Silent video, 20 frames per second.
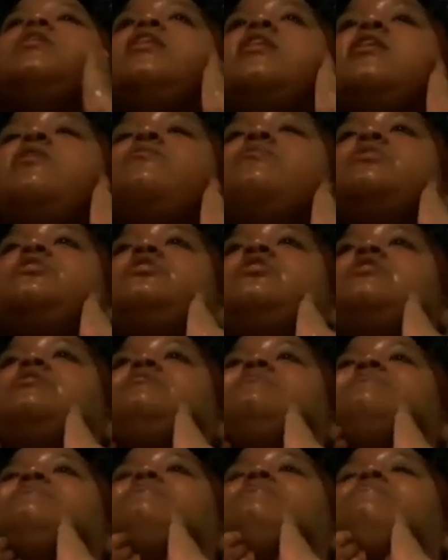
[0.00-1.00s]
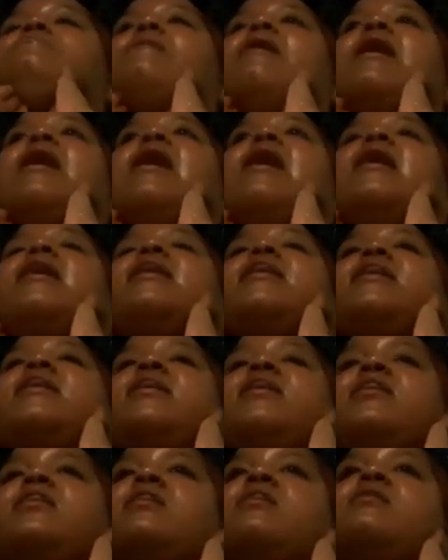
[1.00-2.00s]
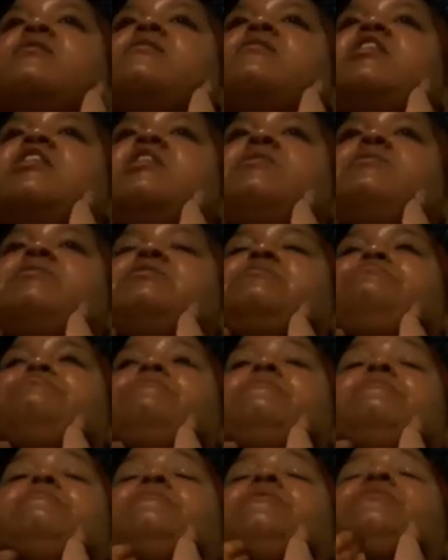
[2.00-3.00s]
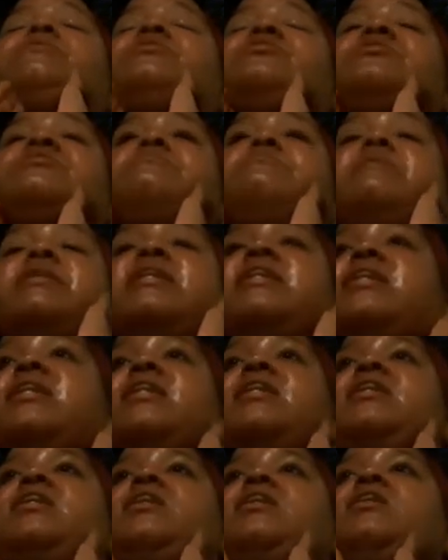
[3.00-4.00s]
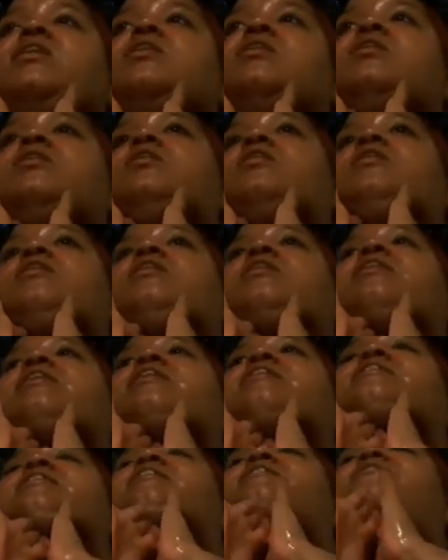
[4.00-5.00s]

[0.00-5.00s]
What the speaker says: it was just it was just me. And I